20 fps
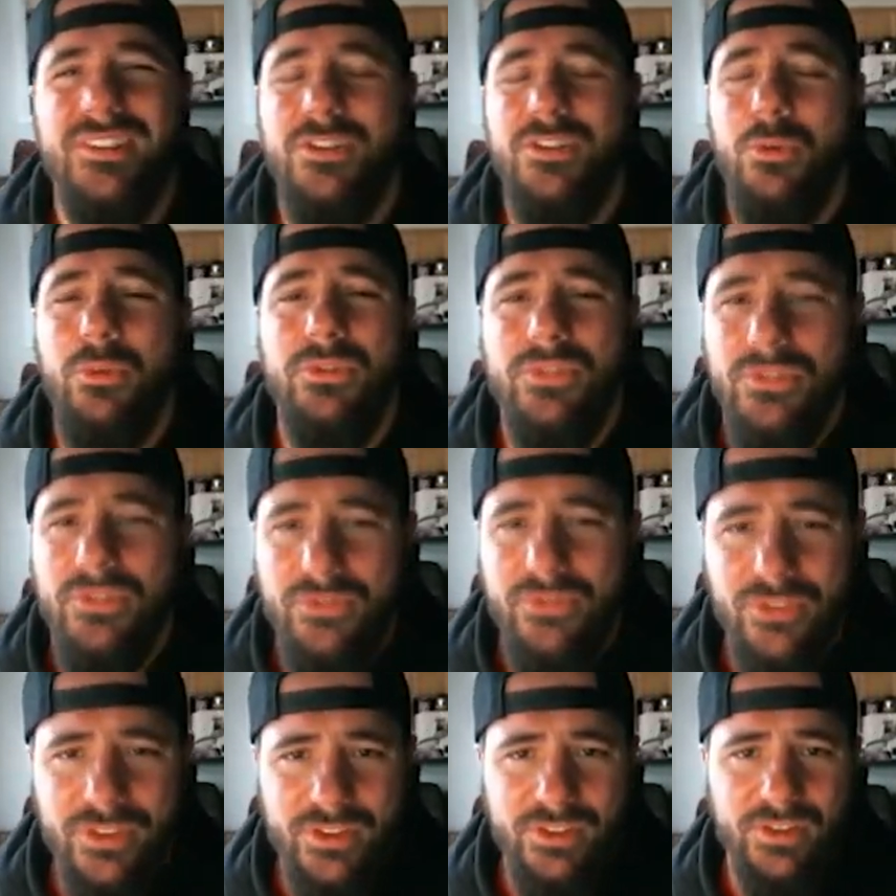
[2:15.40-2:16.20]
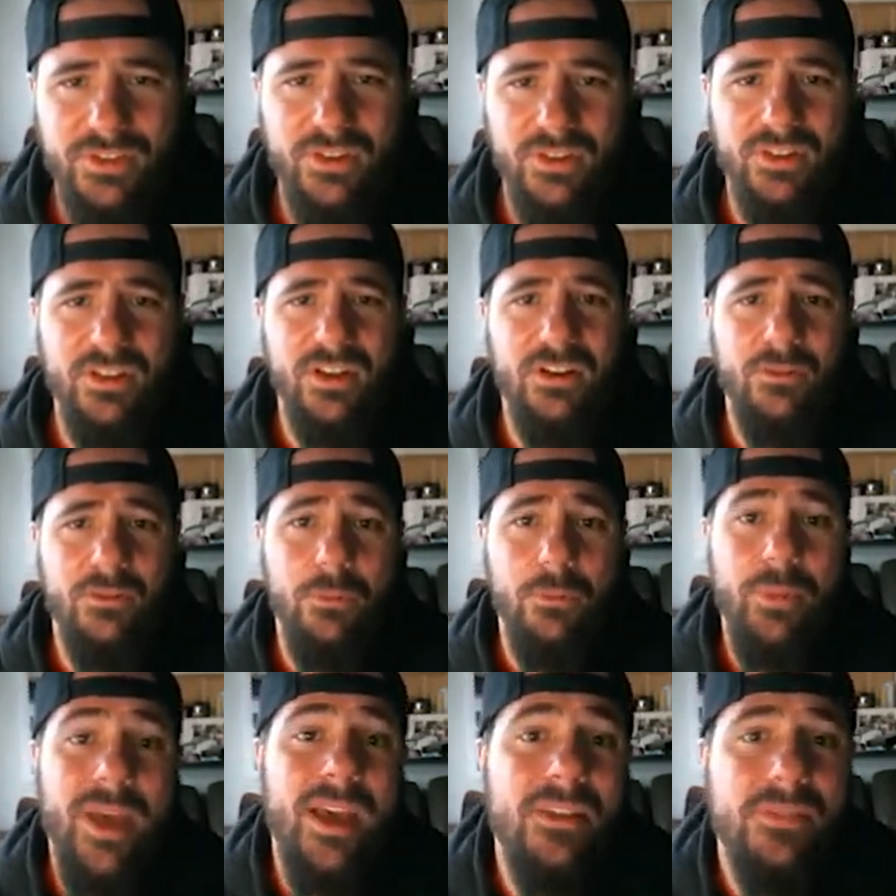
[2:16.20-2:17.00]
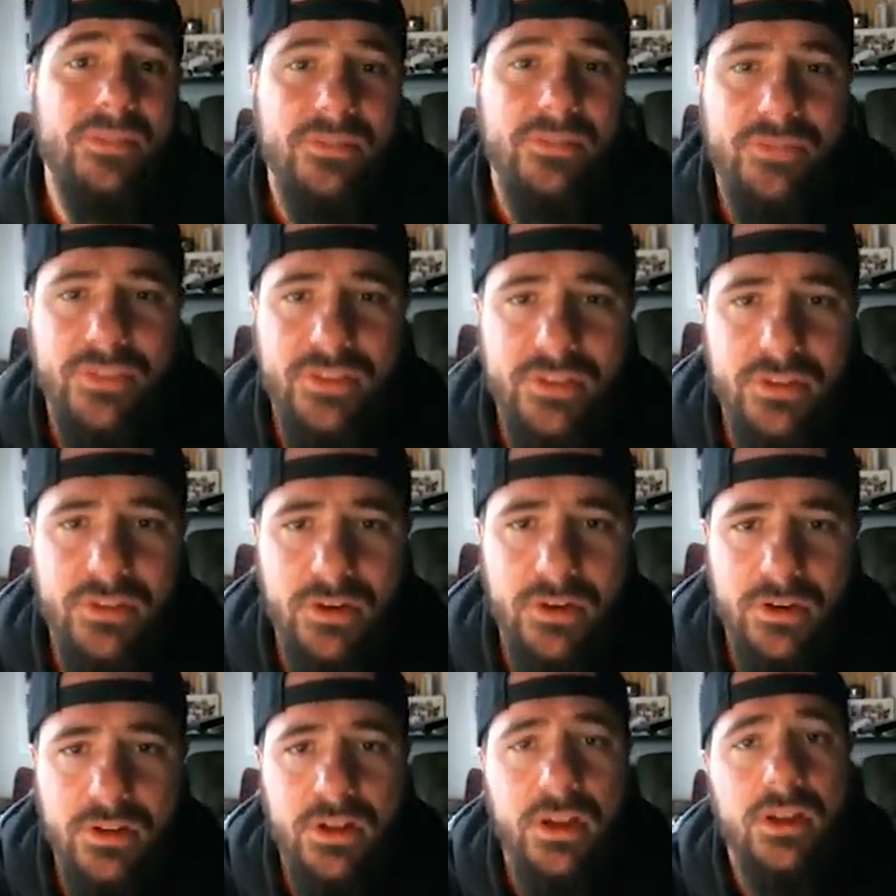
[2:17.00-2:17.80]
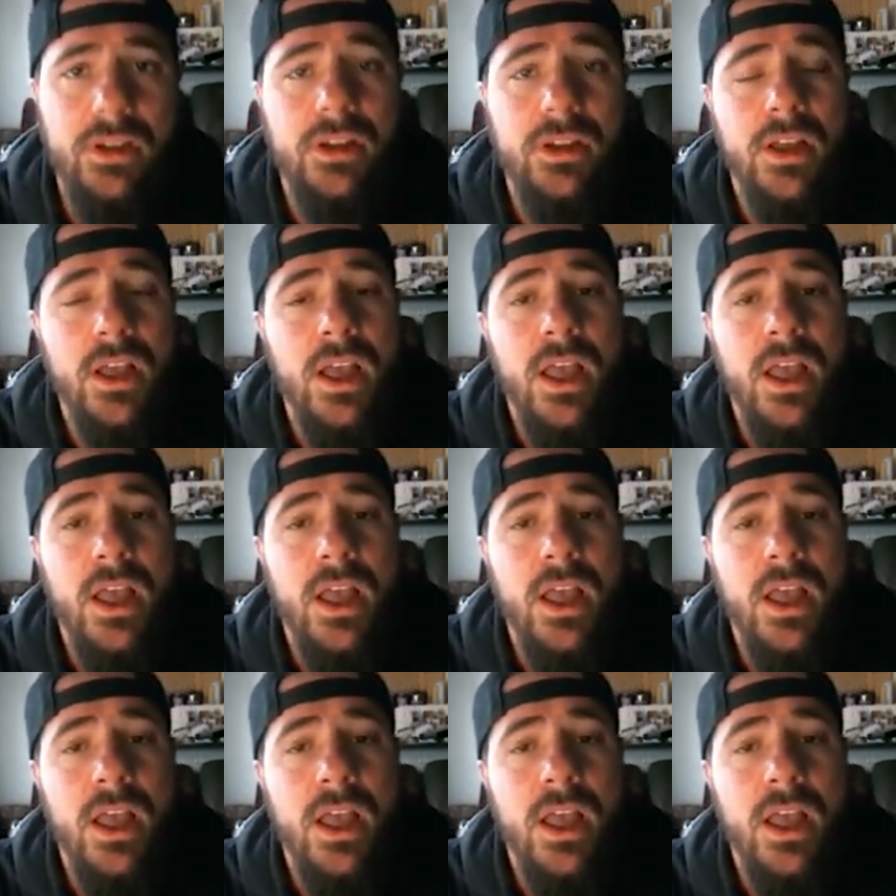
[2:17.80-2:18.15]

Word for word: almost the 50 yard line, or past the 50 yard line.